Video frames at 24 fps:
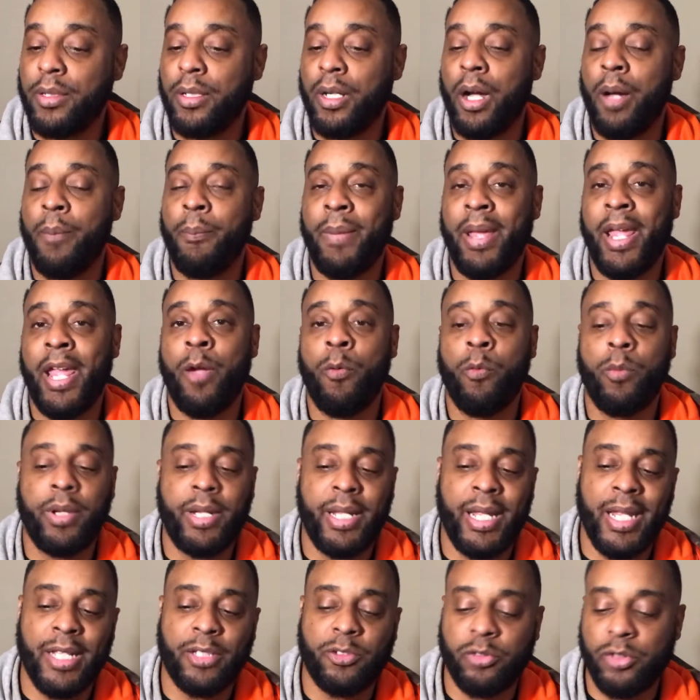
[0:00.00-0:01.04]
a man with
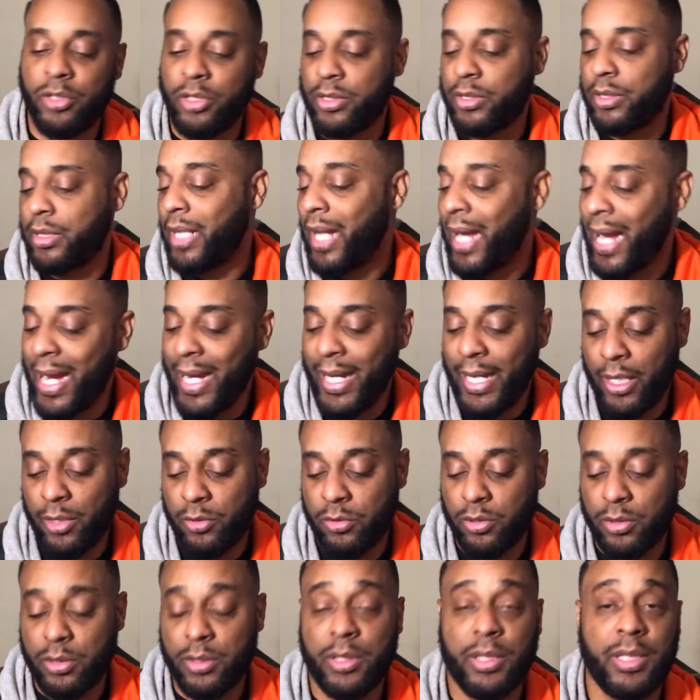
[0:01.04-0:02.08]
interest and high
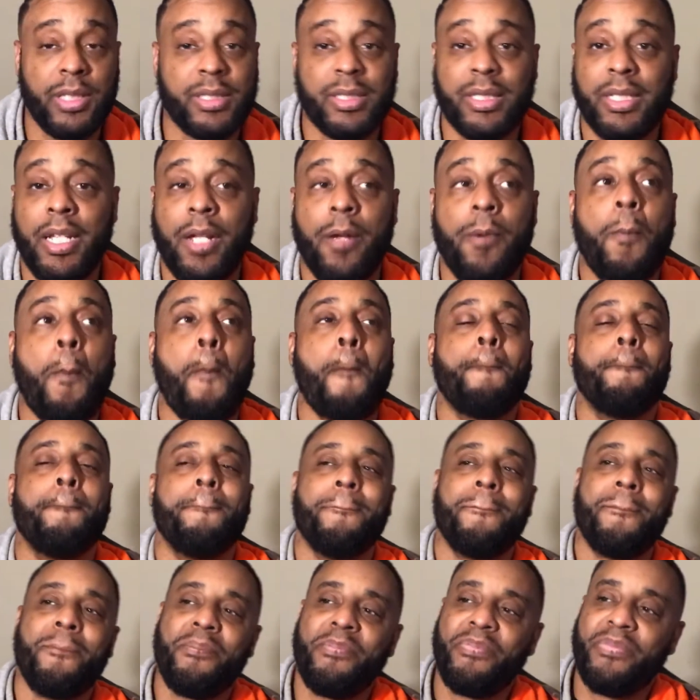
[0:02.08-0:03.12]
interest in this and that.
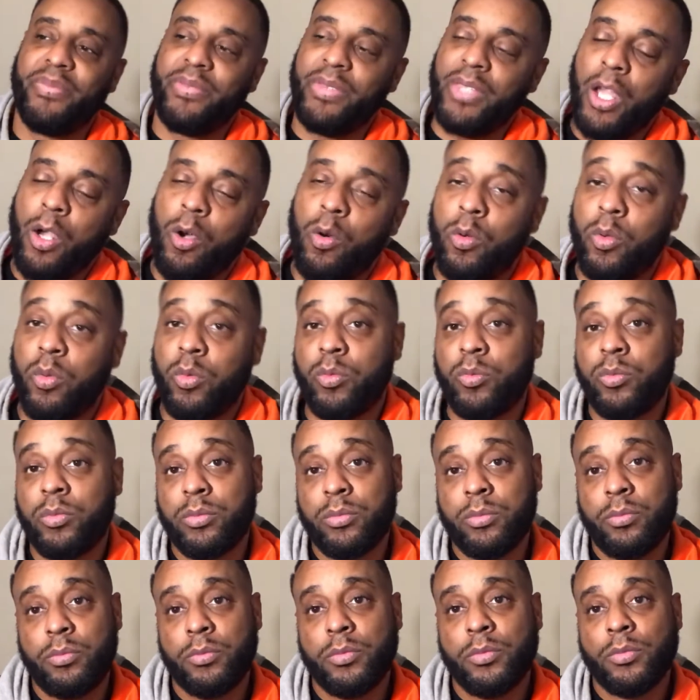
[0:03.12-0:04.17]
No.
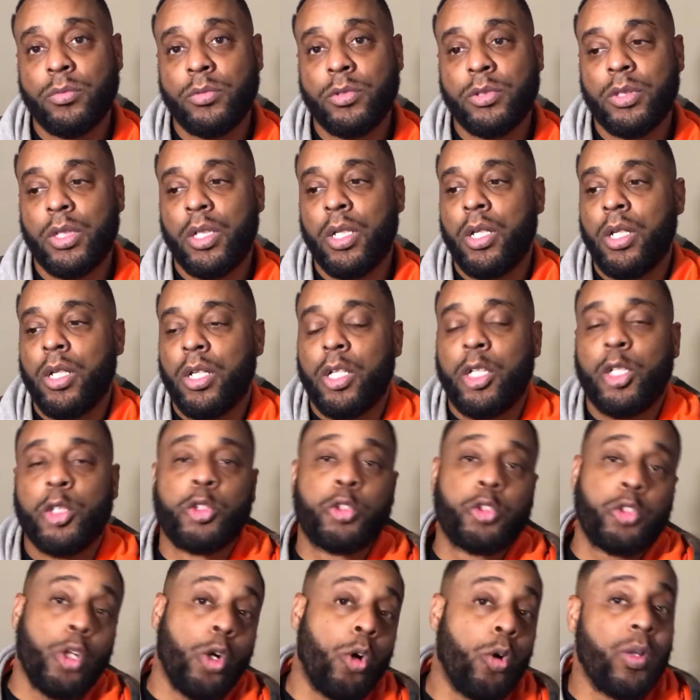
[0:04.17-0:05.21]

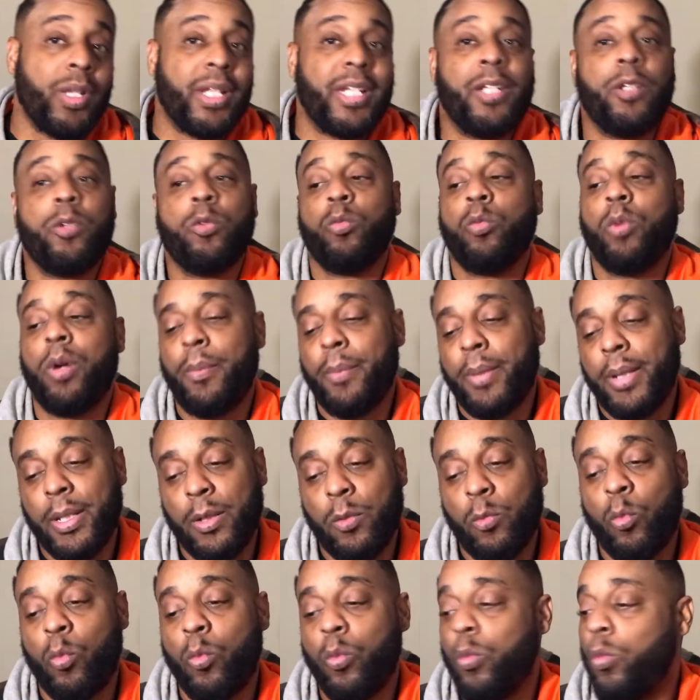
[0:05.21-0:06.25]
Controlling
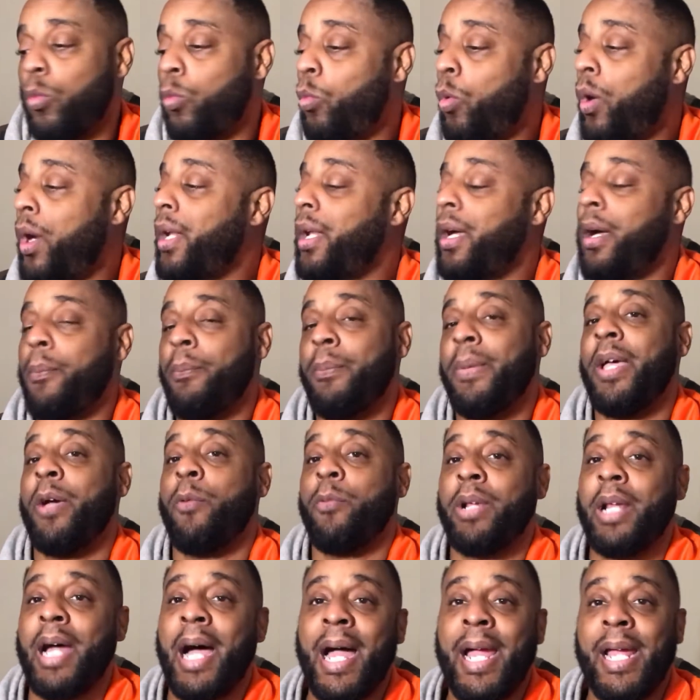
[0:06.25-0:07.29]
women want a man
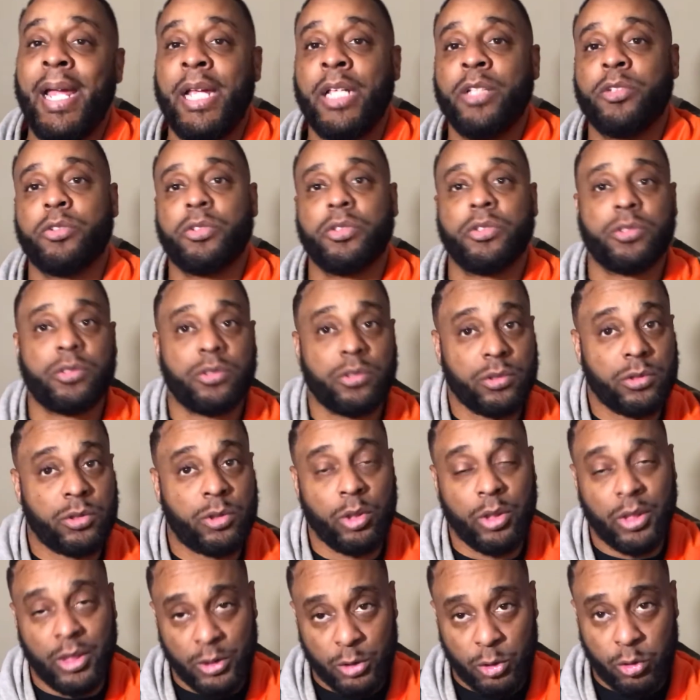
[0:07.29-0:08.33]
with high interest to
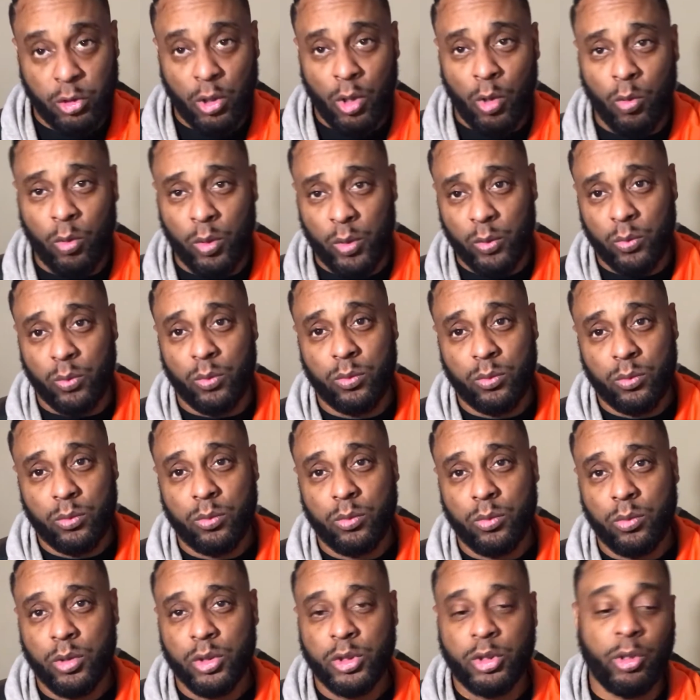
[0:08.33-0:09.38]
control,
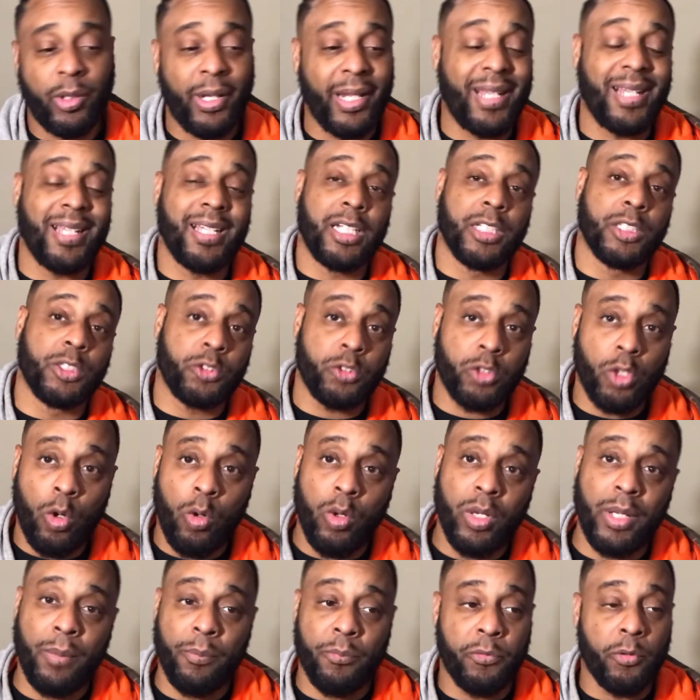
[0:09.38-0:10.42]
so they can control
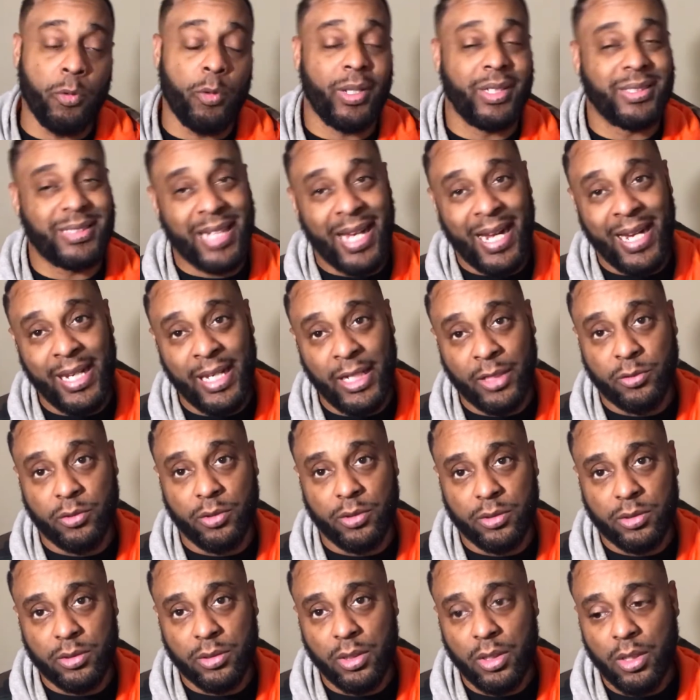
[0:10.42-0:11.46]
him through his high
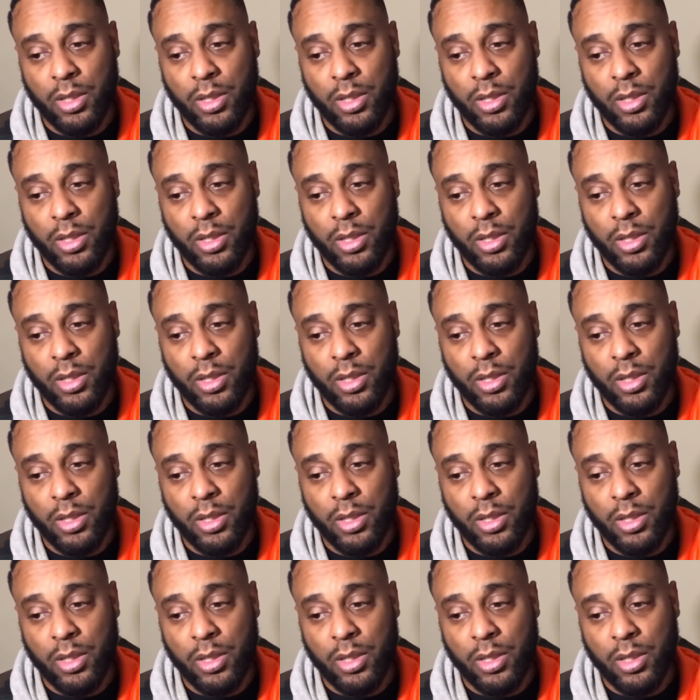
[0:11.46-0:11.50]
interest.